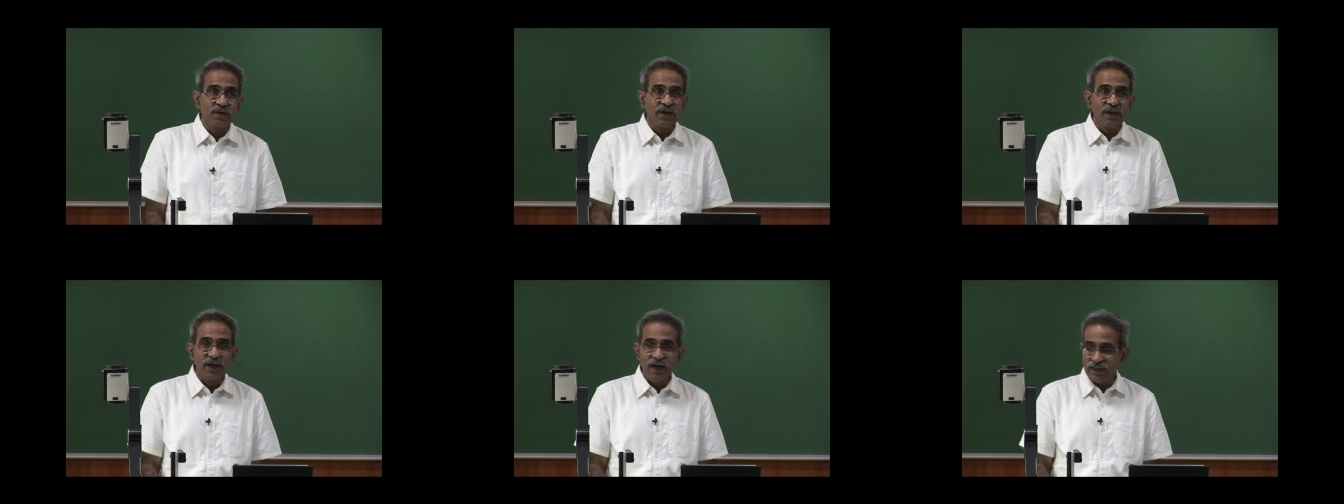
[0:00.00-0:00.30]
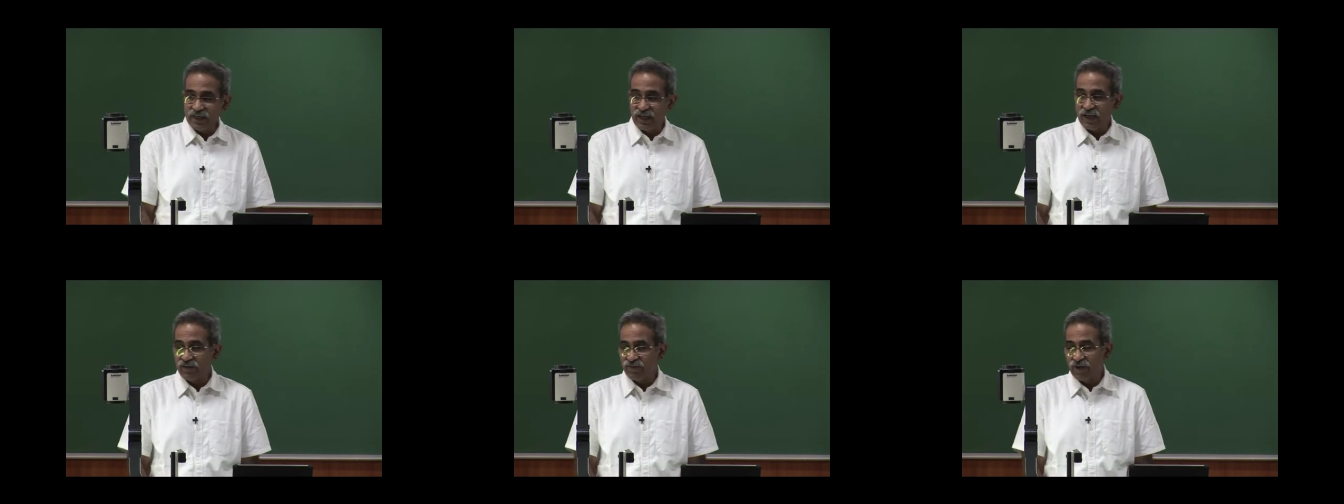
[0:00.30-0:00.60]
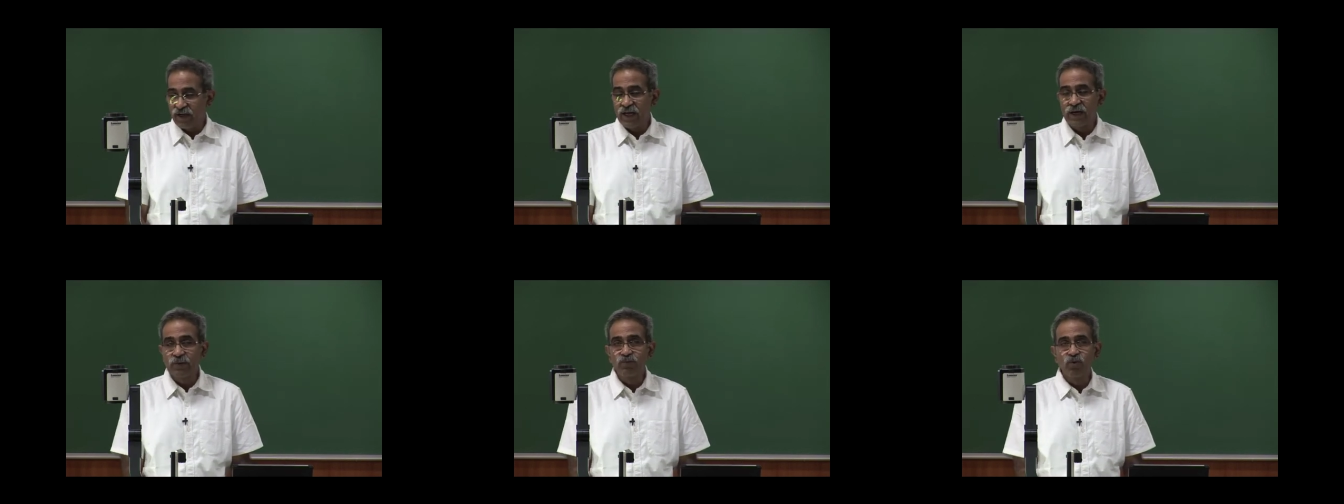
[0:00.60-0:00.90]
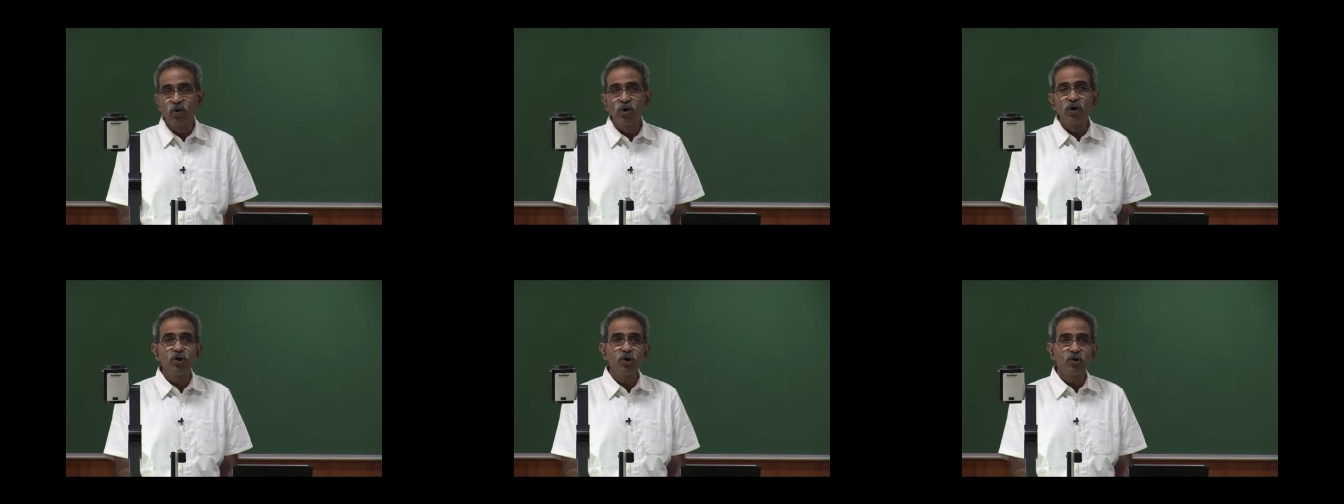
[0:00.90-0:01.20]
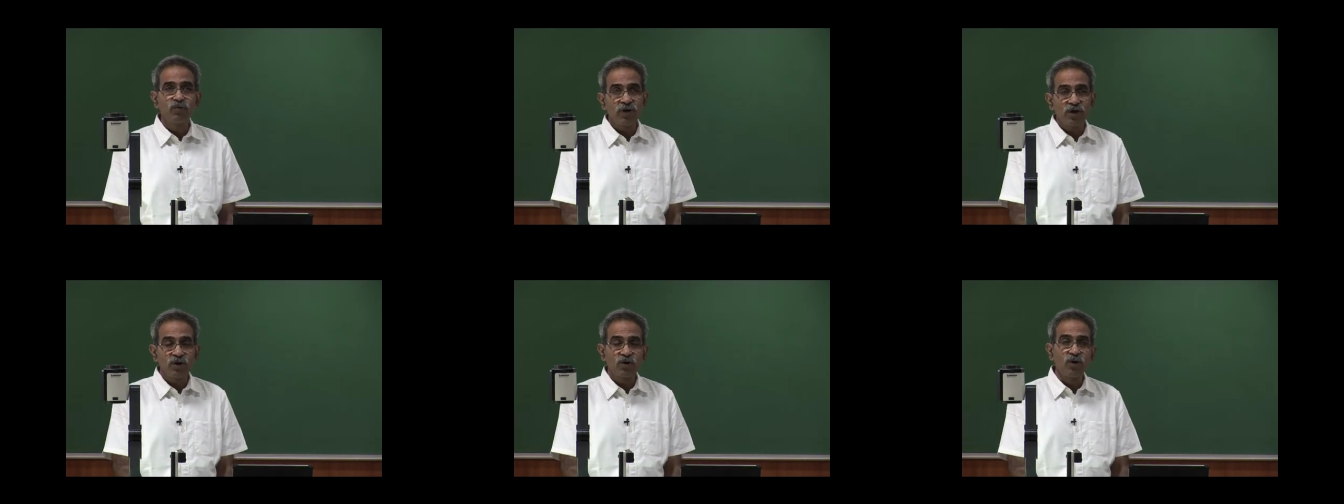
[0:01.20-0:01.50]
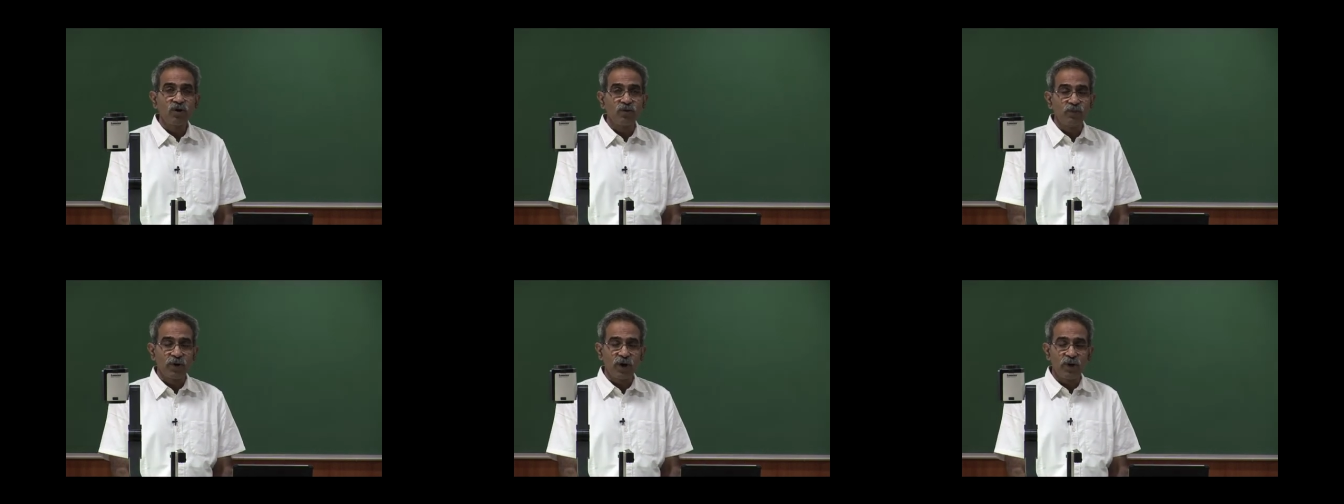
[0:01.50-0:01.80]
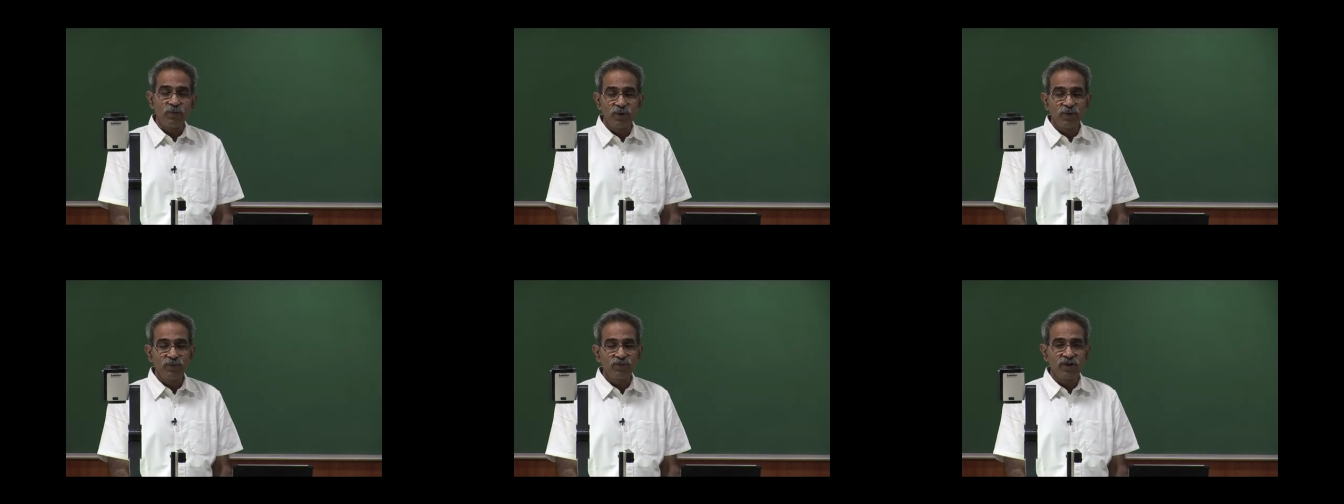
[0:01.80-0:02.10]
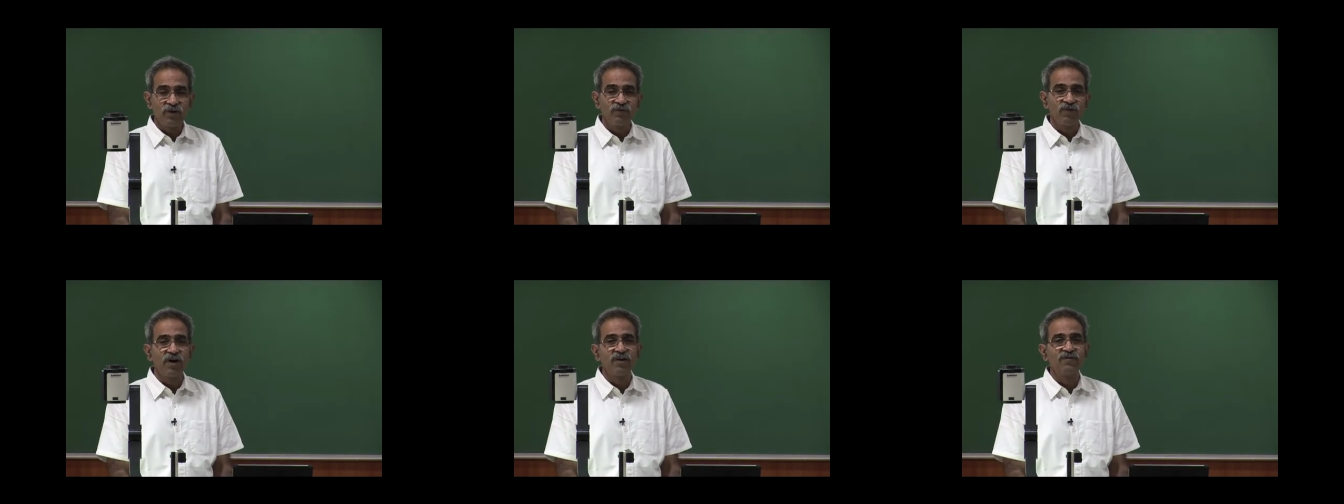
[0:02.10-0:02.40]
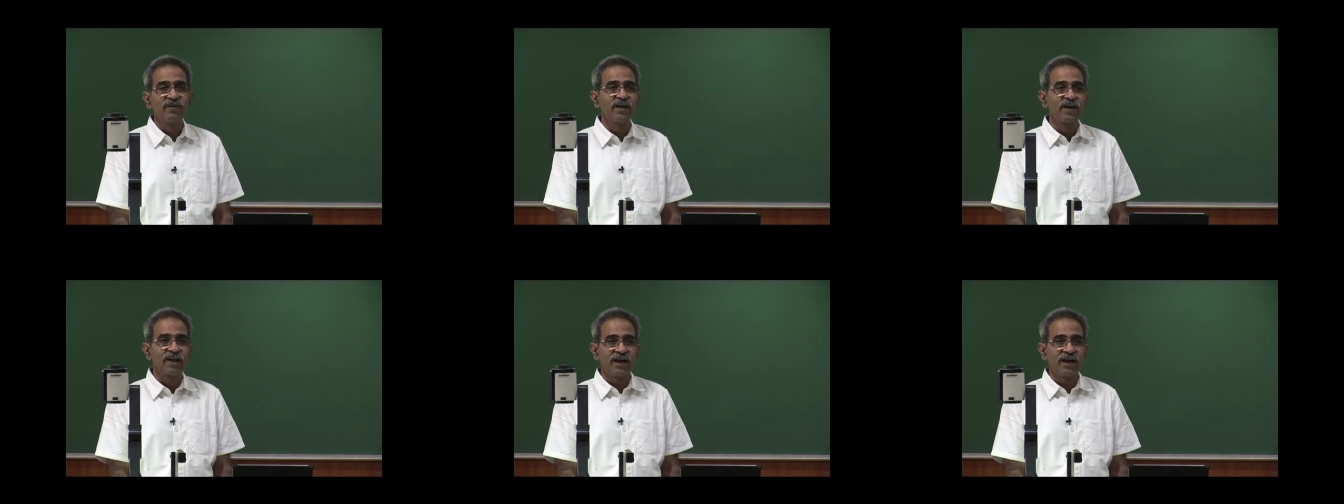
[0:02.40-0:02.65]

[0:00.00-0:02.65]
later when I am going to work out problems involving